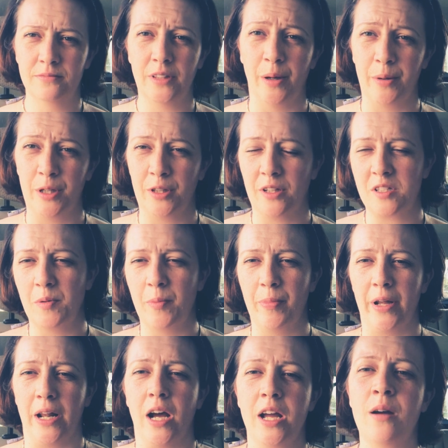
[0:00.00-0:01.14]
There we are, that's a bit
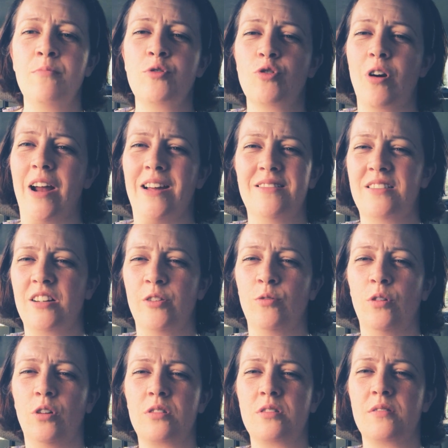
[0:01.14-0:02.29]
better. I am dressed. I know
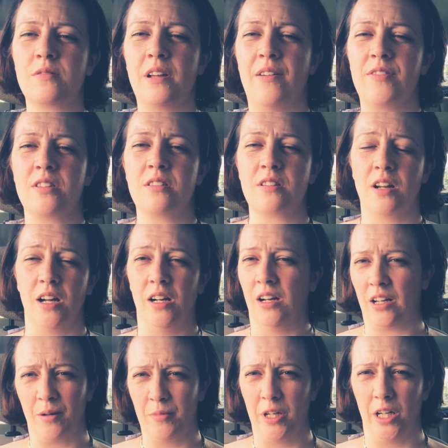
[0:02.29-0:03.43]
it looks ever so slightly
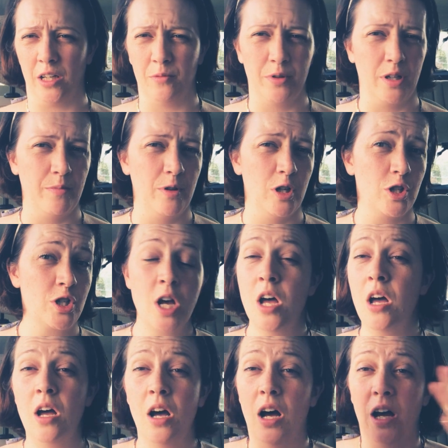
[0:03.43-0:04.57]
like I'm naked, but I'm not.
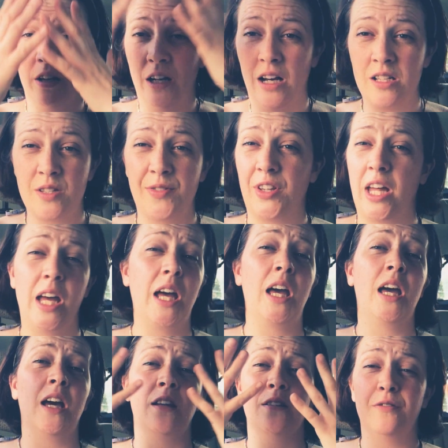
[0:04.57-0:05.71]
And as for the
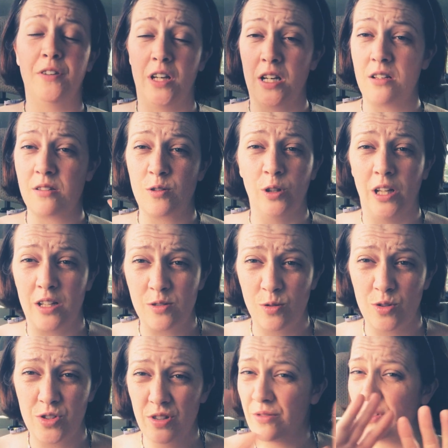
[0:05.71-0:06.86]
hair and the face and all that
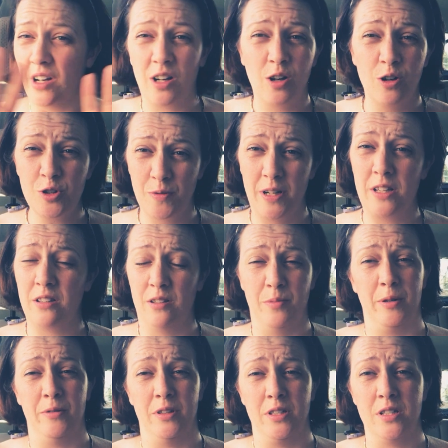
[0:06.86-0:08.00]
sort of stuff, I can't do anything
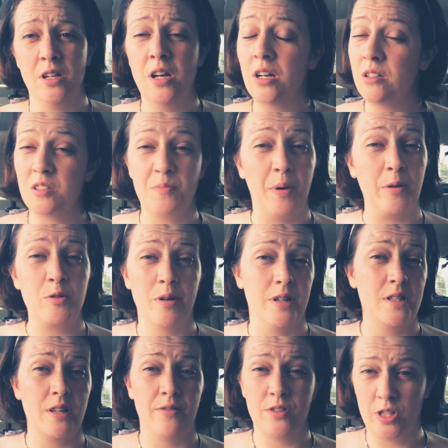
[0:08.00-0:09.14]
about it. It's about
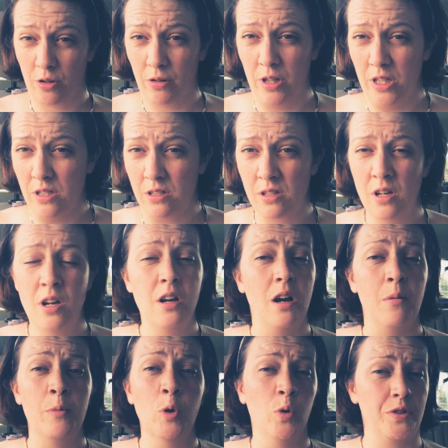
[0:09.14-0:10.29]
27 degrees.
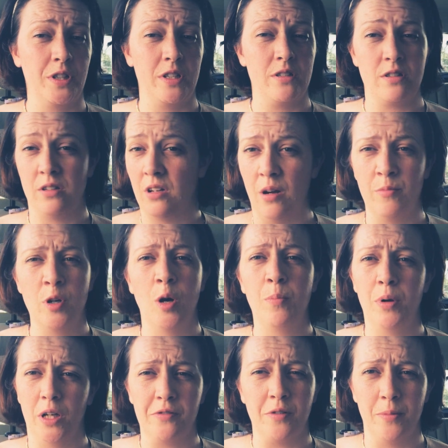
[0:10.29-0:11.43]
I'm northeastern. I'm not
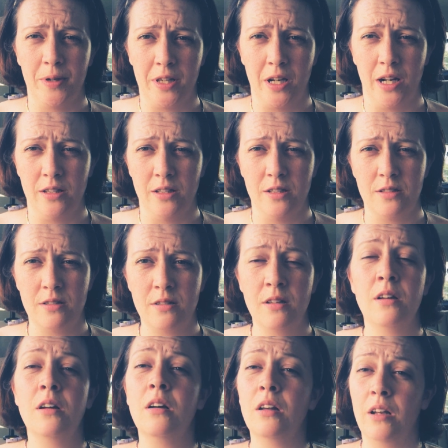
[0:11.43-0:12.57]
built for weather like this.
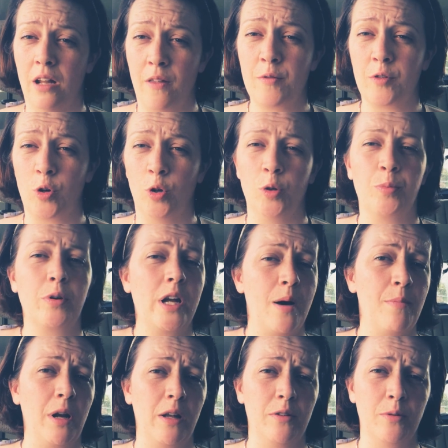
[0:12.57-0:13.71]
Now that we've got all the
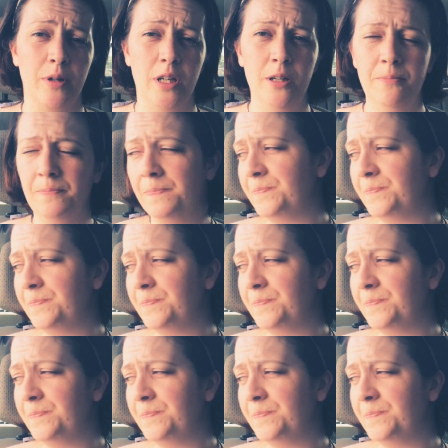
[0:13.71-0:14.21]
preamble out of the way,